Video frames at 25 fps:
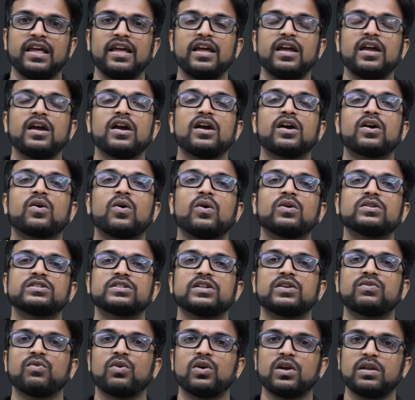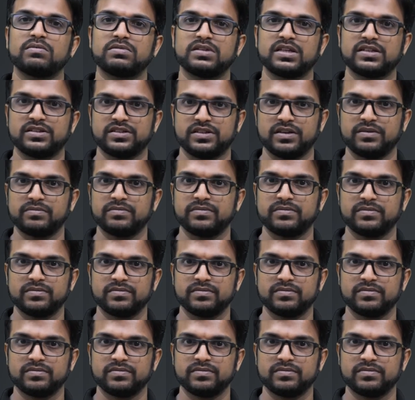a constant volume system?